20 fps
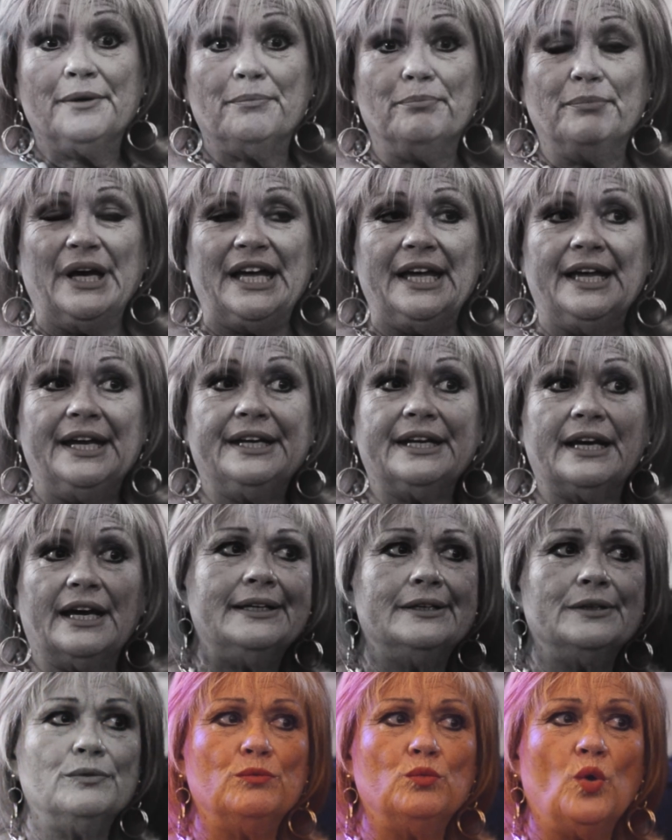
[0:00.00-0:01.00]
But
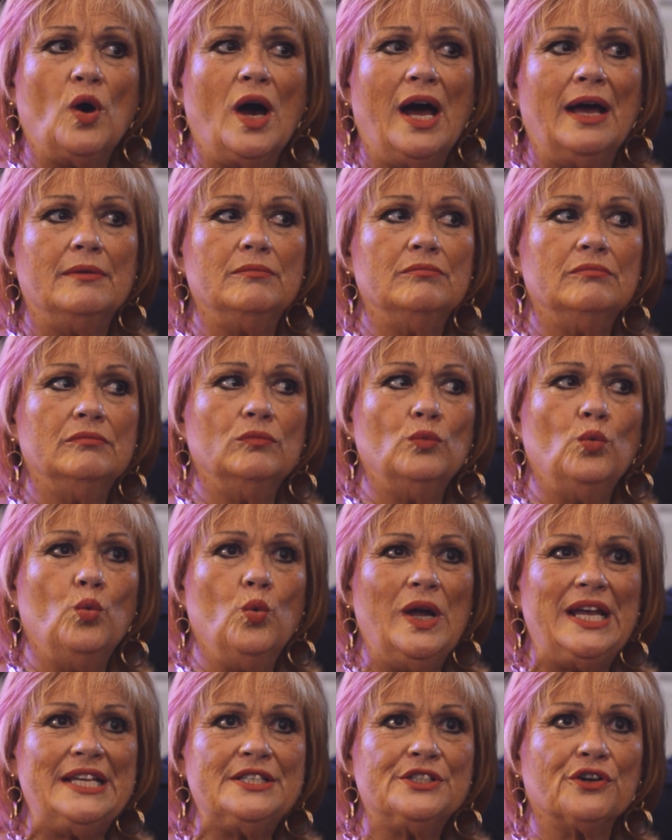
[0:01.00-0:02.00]
what
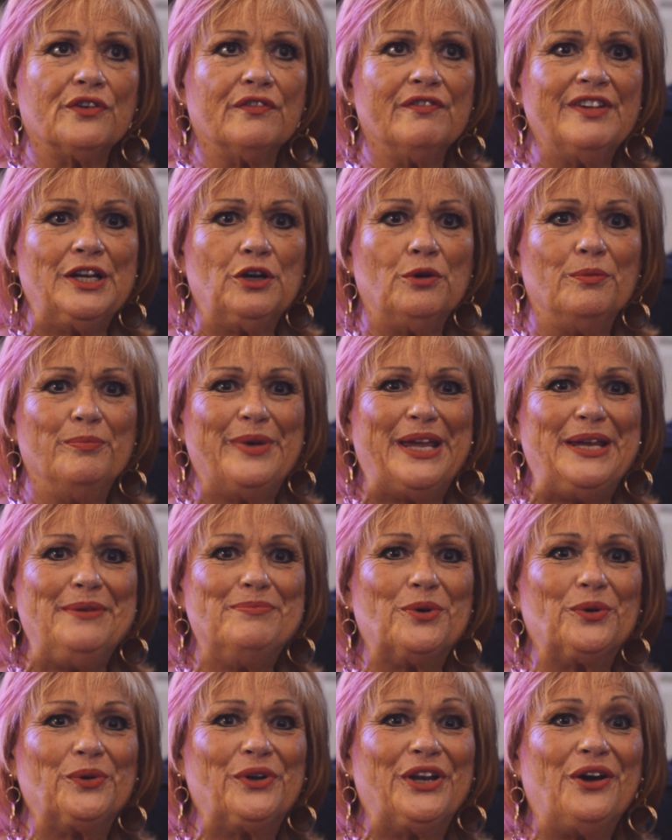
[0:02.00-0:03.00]
Westerville
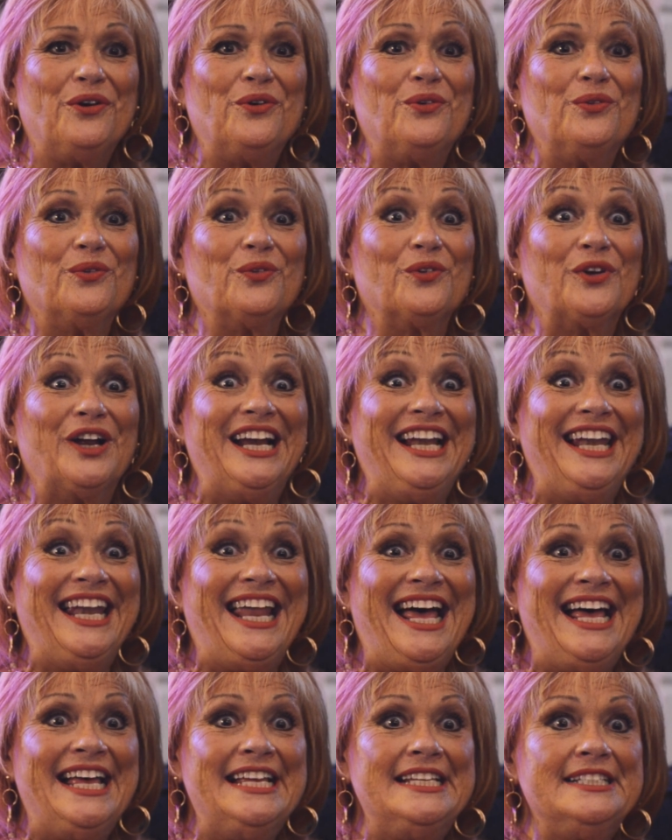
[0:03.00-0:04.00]
people don't
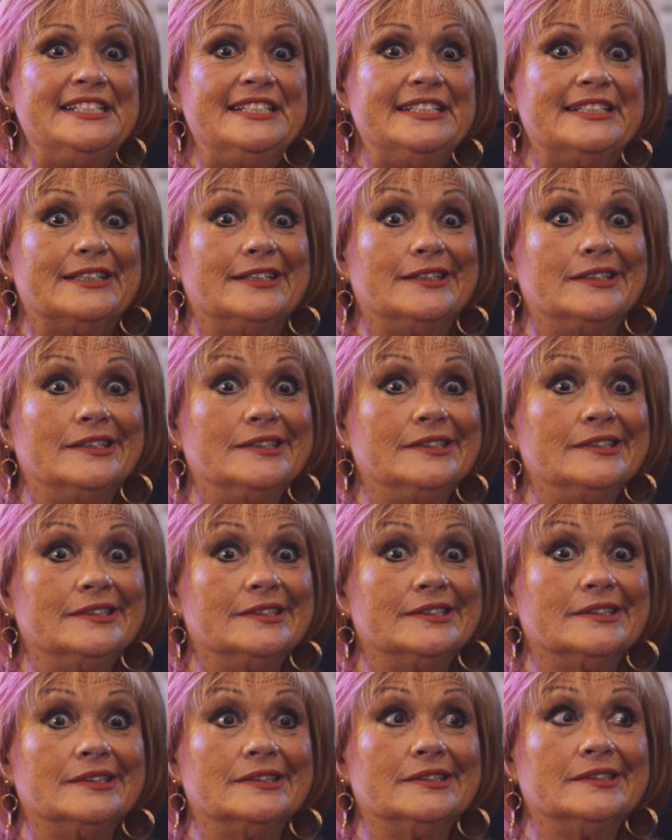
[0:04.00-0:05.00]
realize is
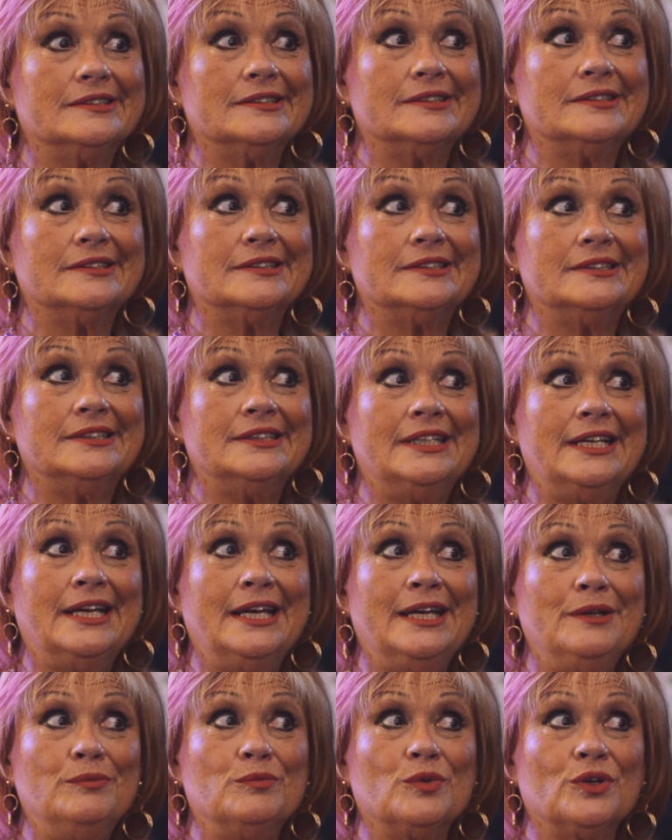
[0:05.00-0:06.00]

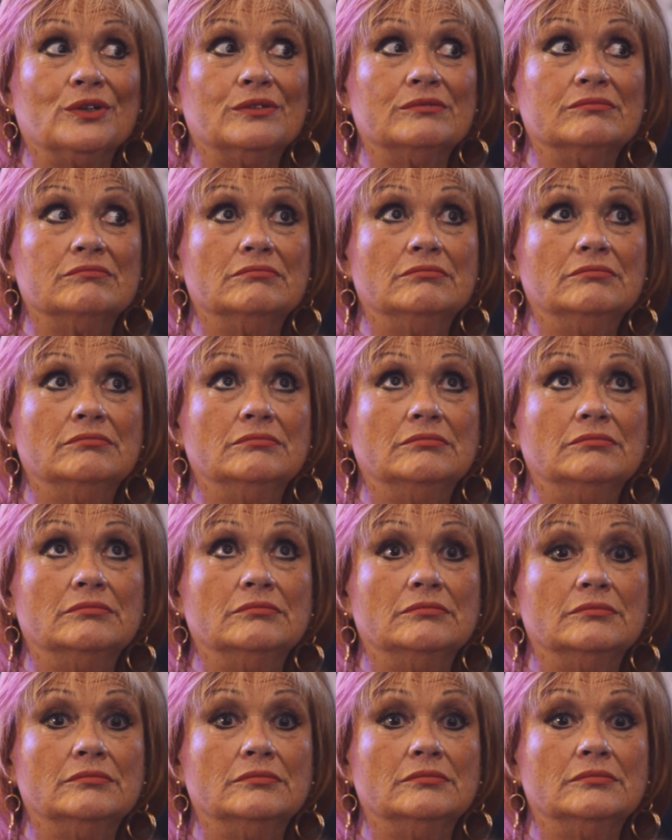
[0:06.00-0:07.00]
they were
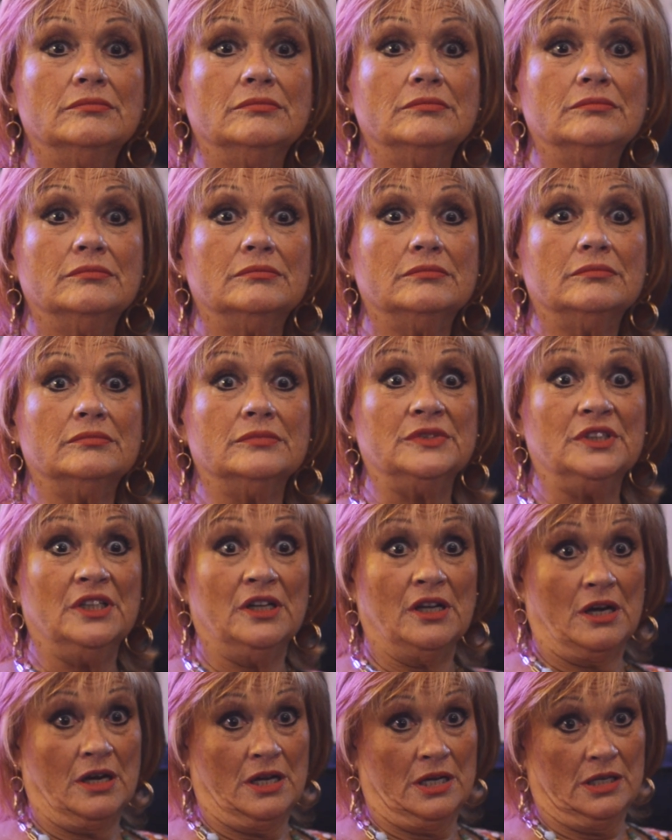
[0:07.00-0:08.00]

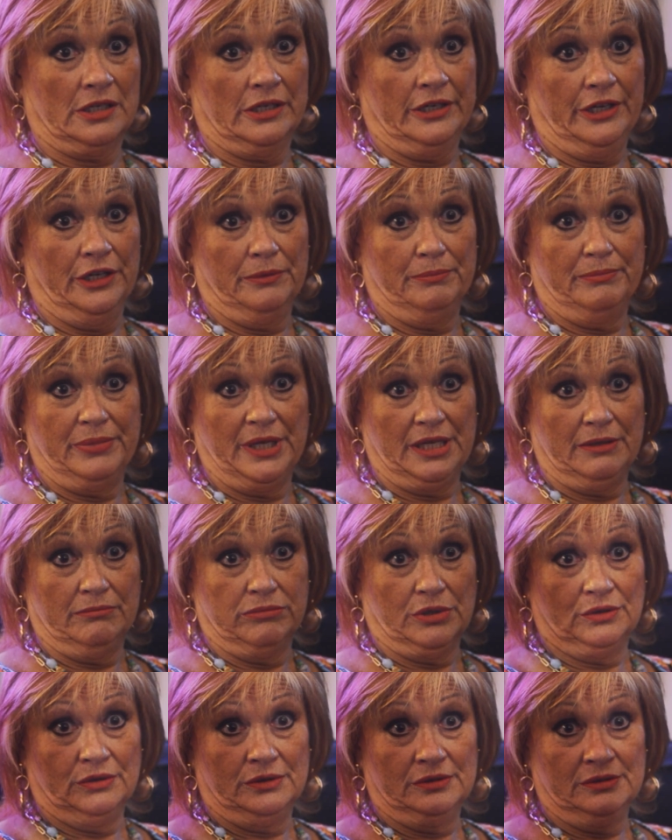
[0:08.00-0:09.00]
not good
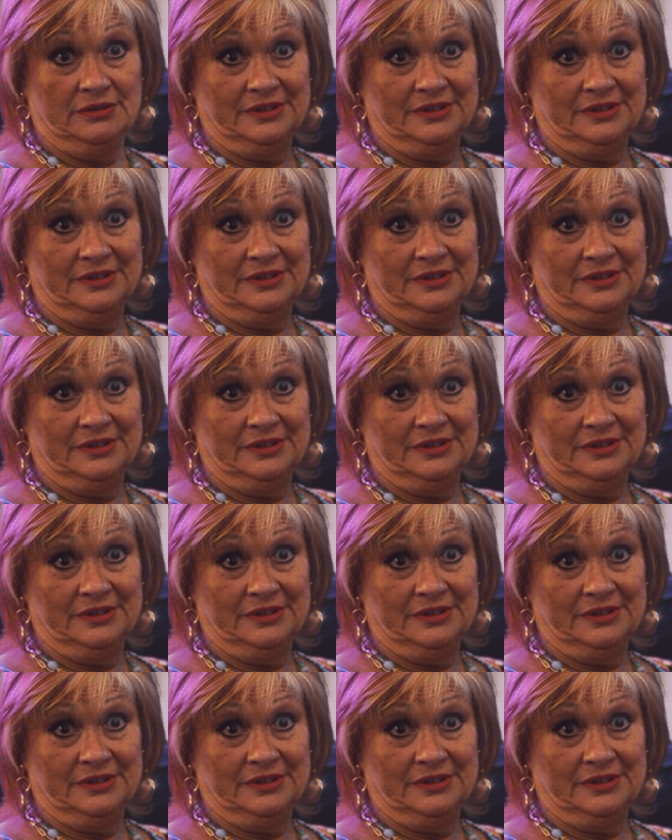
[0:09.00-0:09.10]
people.